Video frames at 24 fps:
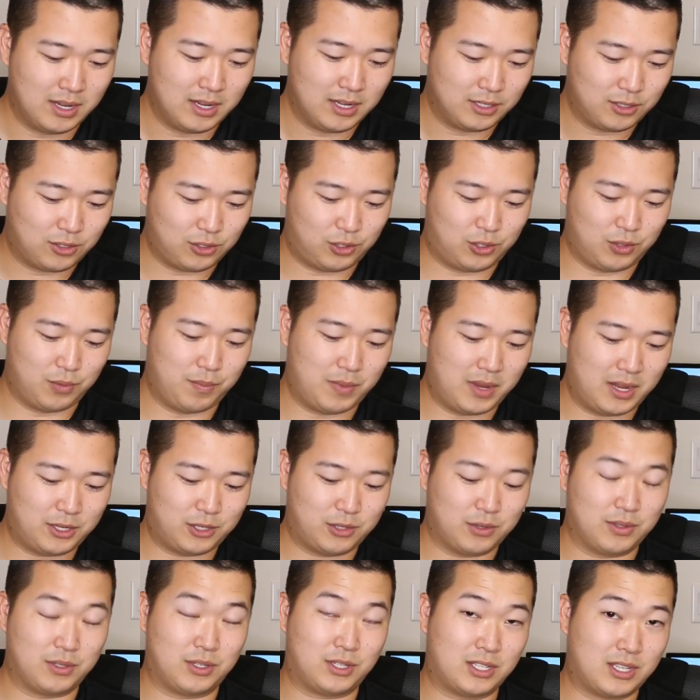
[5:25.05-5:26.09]
should you
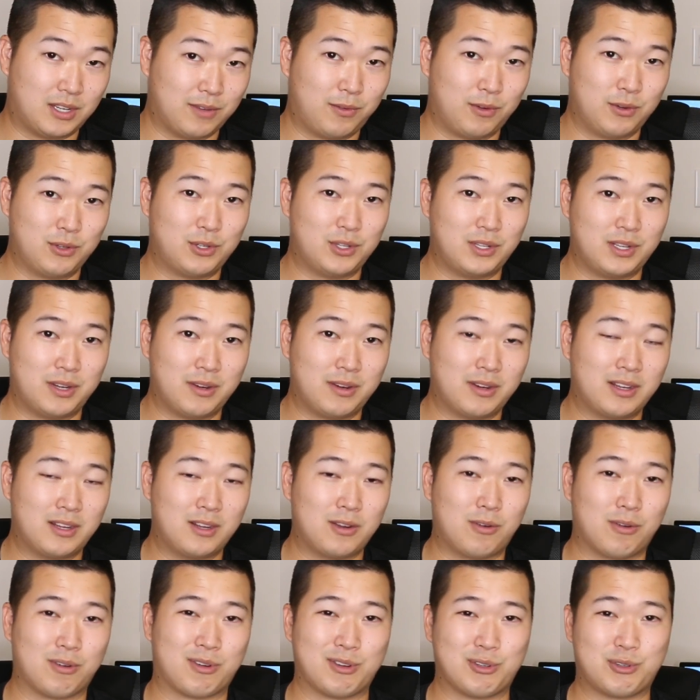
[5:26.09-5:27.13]
major in civil engineering
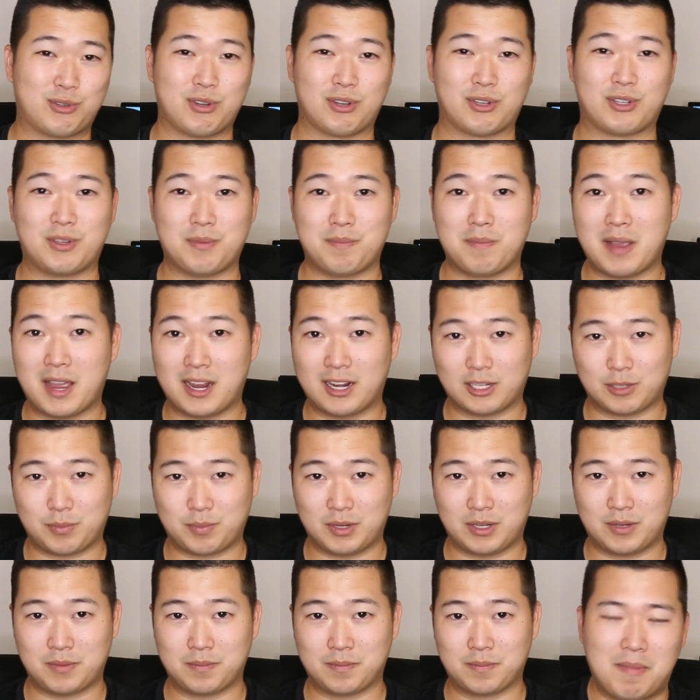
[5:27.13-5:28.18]
or construction management?